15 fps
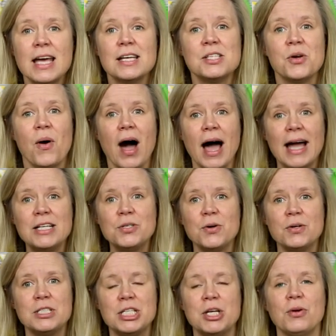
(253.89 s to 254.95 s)
So I
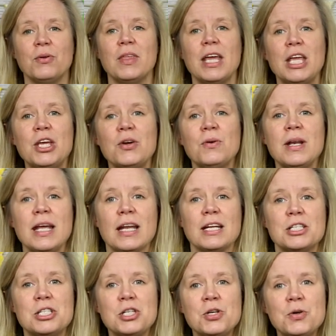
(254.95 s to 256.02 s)
told you that you
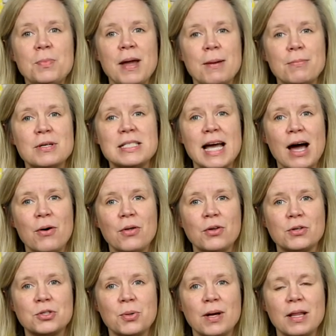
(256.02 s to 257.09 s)
needed two paper towel
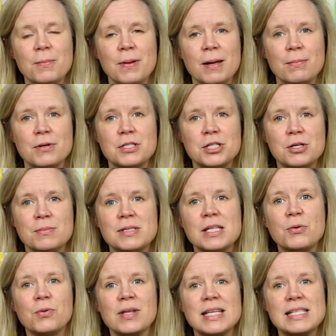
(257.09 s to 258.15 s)
or toilet paper tubes
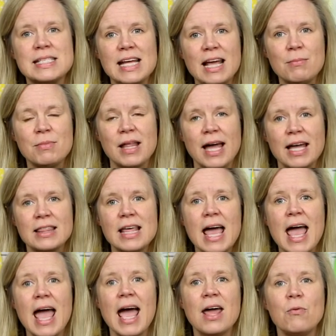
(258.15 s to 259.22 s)
that were the same length
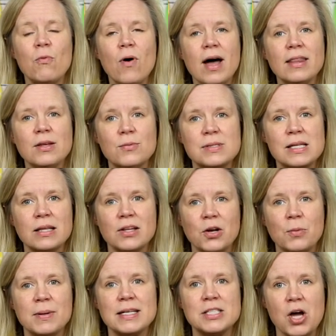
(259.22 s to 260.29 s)
and one that was a
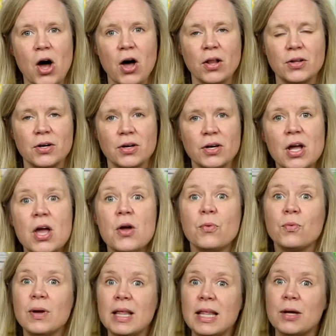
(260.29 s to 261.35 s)
little bit taller.
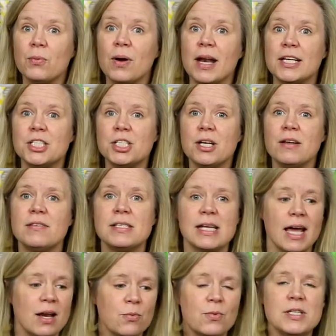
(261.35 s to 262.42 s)
Really what I should have
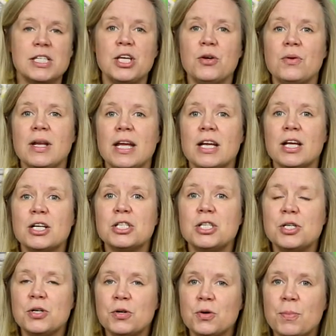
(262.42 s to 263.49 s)
said was you need
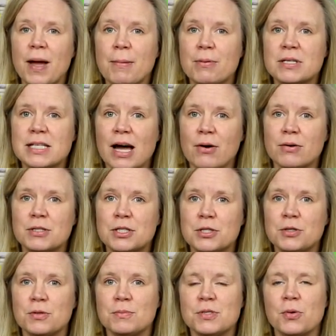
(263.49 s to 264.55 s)
two paper towel
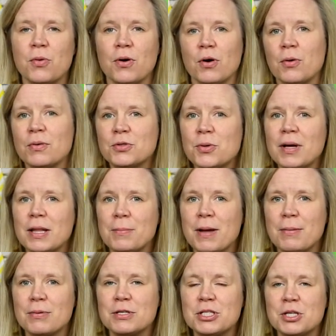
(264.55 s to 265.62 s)
tubes or toilet
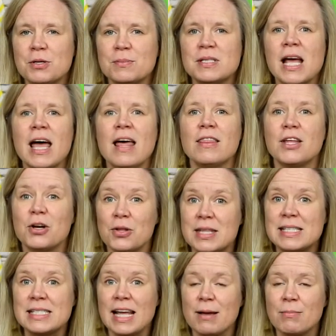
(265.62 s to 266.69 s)
paper tubes that are
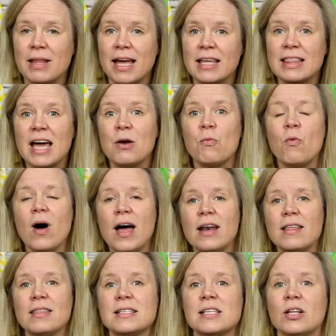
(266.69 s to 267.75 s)
the same length and
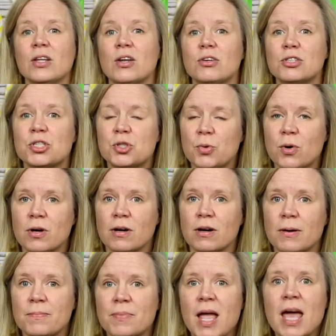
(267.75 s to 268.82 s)
one that's a little
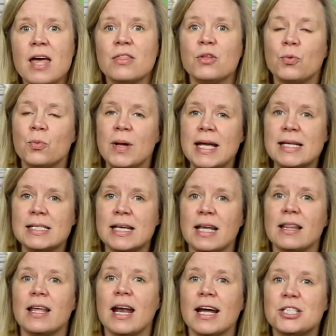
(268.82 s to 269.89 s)
shorter. The
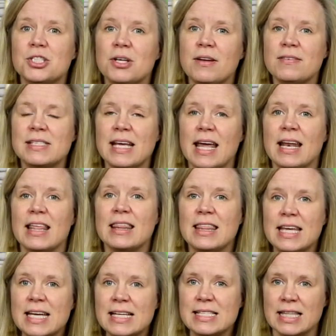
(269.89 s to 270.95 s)
reason that I should have said
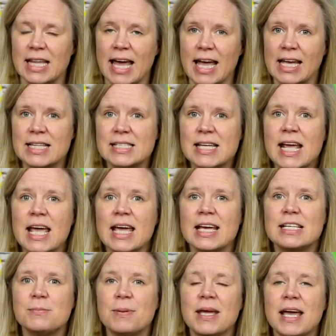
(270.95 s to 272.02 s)
these lengths
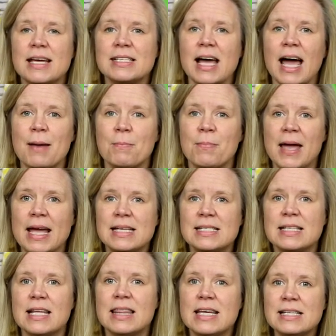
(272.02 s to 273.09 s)
is because I
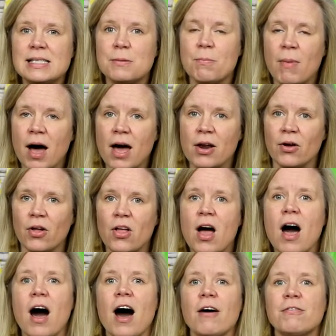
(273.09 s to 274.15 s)
based this model
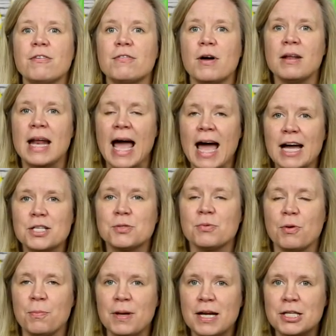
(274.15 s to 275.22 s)
off of an
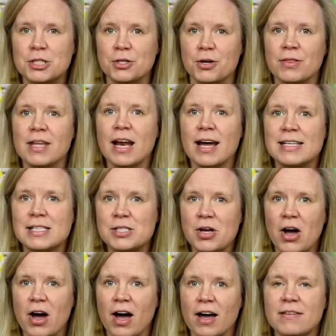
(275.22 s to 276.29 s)
actual picture that I
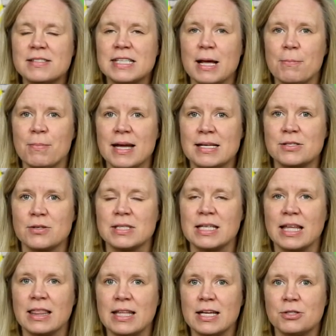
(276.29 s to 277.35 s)
saw of St. Basil's
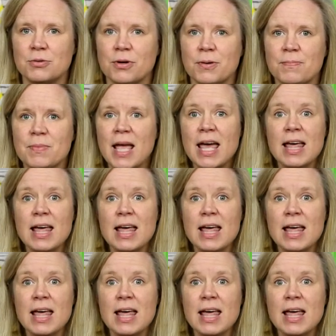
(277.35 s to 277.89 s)
Cathedral.